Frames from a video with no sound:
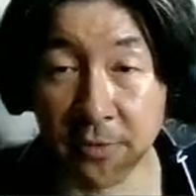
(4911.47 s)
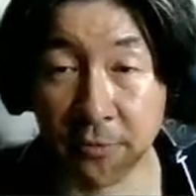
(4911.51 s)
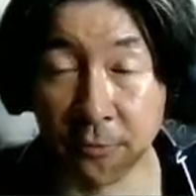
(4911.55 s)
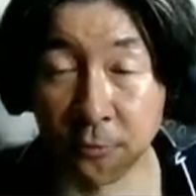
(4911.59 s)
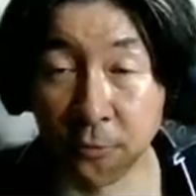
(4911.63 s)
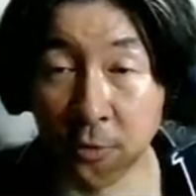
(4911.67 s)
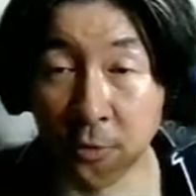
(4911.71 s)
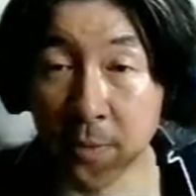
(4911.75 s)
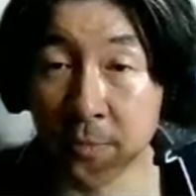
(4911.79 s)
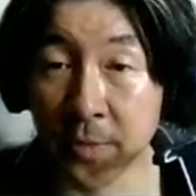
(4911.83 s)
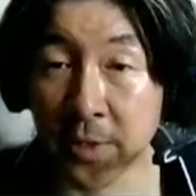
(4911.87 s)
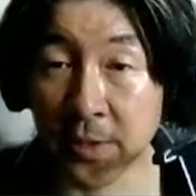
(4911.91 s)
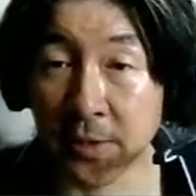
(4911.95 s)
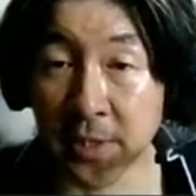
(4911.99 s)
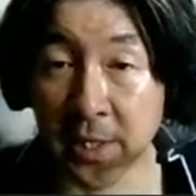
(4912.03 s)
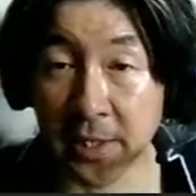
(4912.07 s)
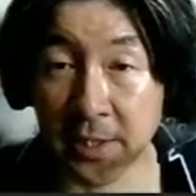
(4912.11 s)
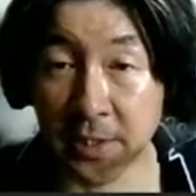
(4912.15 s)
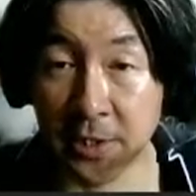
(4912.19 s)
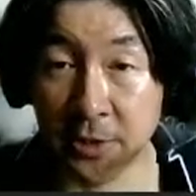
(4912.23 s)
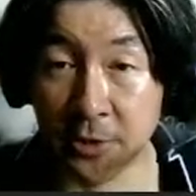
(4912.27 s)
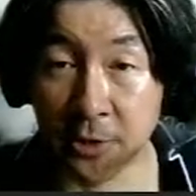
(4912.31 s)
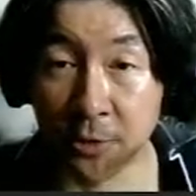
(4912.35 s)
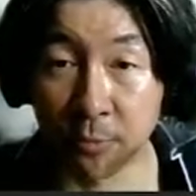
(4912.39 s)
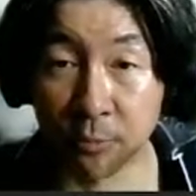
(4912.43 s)
from the
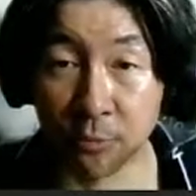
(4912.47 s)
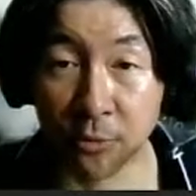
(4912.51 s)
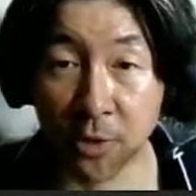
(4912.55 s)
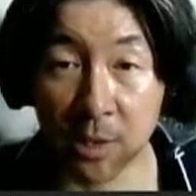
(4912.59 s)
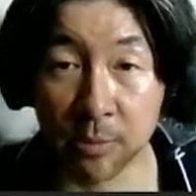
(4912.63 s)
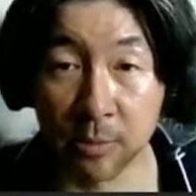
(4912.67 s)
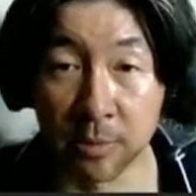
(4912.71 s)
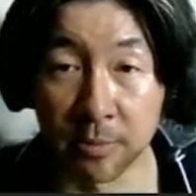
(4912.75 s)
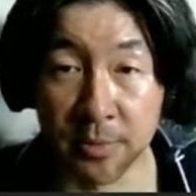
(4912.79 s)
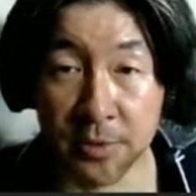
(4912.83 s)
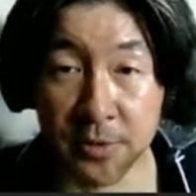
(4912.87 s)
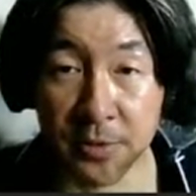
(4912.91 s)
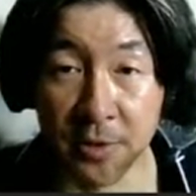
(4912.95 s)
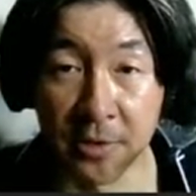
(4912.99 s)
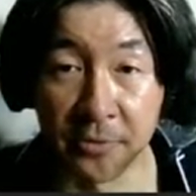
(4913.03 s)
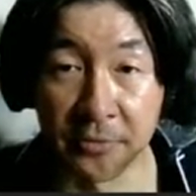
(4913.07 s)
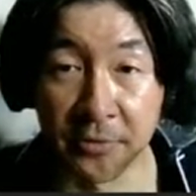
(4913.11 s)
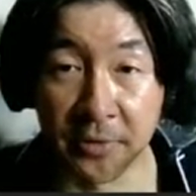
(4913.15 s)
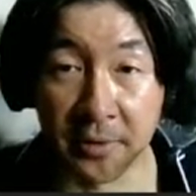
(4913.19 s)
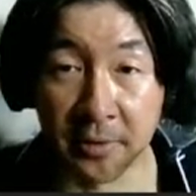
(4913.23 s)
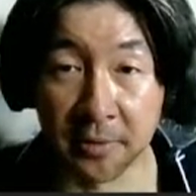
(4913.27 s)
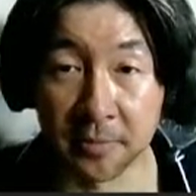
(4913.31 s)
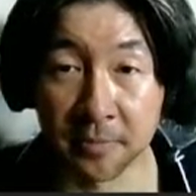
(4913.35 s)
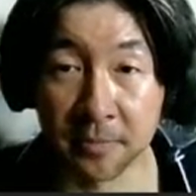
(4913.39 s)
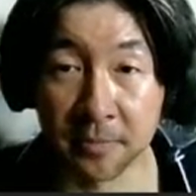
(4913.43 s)
technical problem solving.